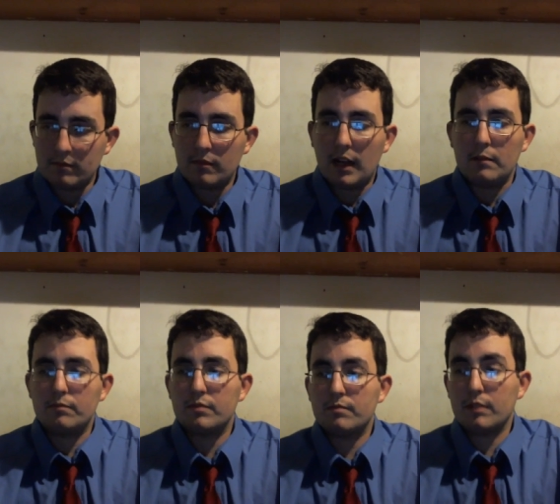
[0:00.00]
I
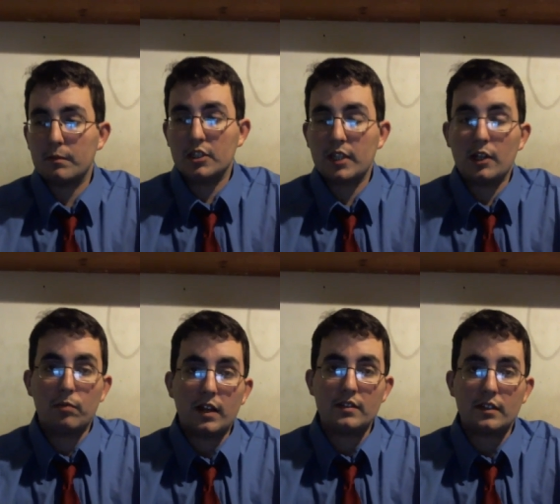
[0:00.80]
pretty much got her
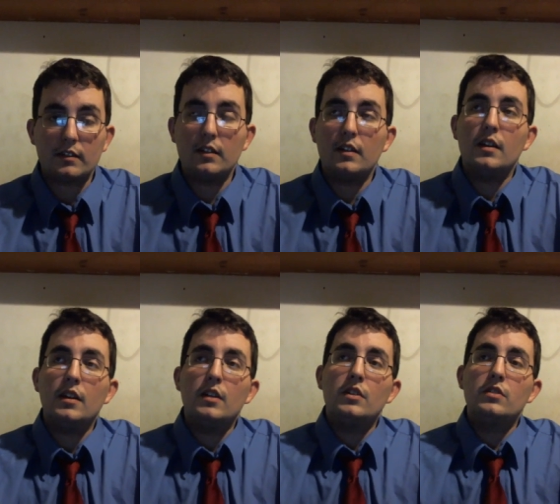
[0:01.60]
blessing.
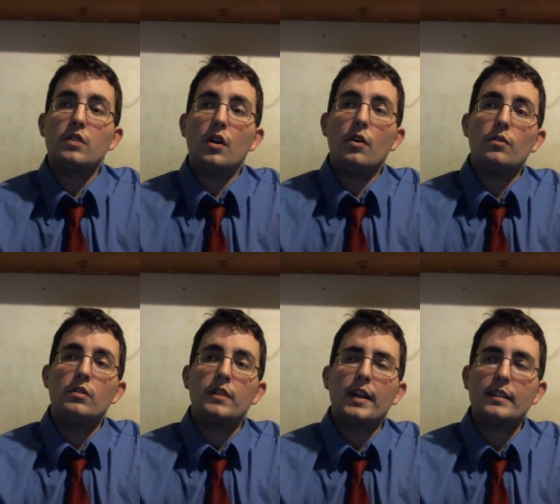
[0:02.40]
So
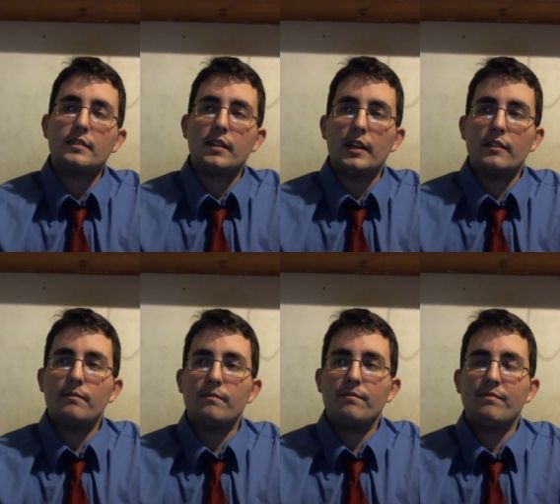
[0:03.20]
the next day,
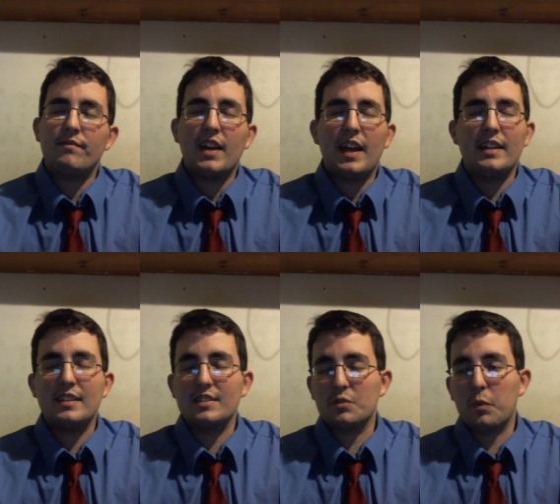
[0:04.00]
and
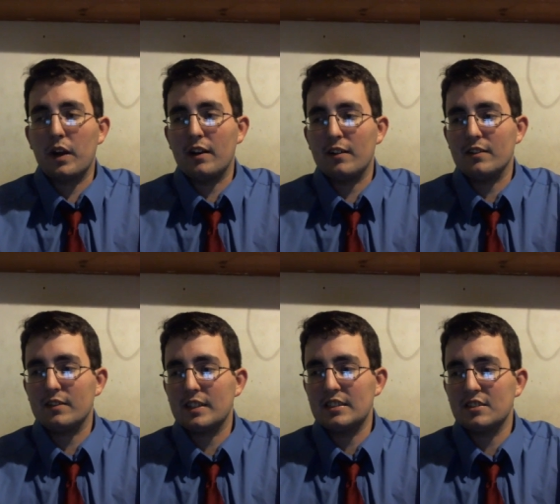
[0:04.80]
this is where
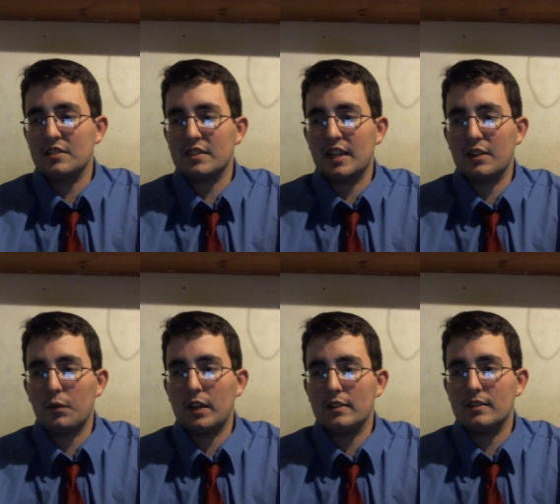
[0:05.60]
things just kind of
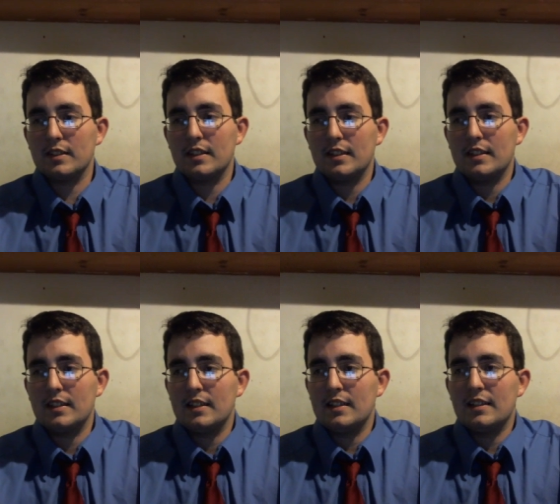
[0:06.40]
went
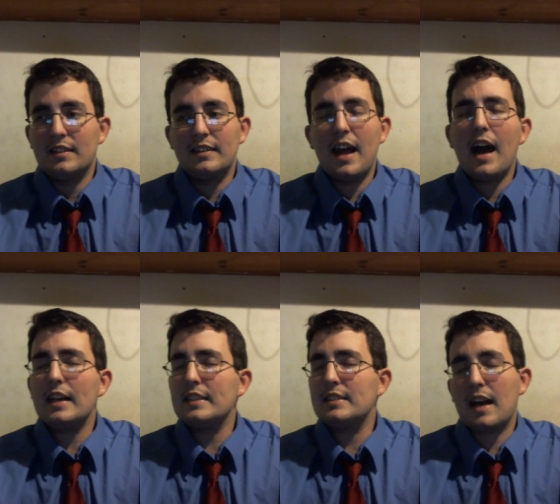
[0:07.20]
not
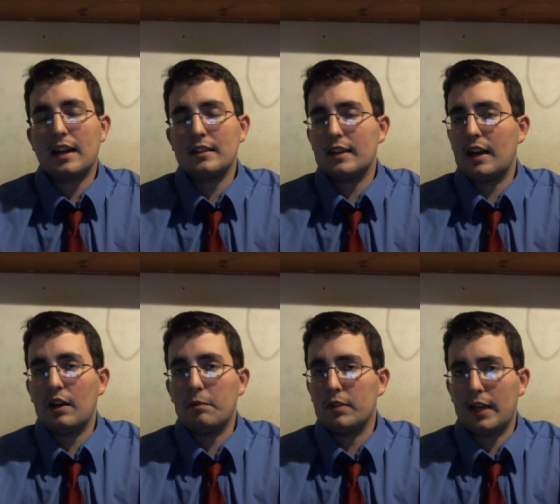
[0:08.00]
exactly how I
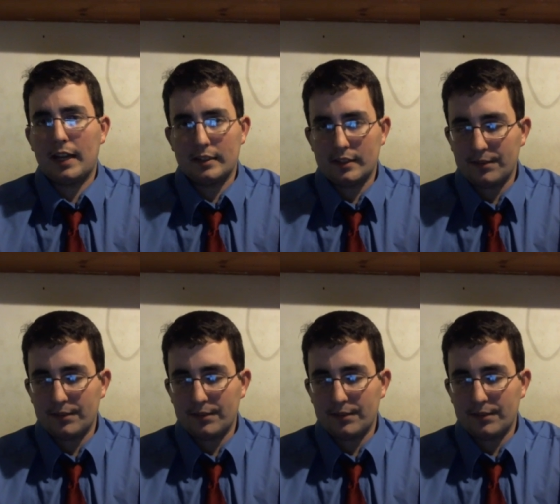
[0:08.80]
planned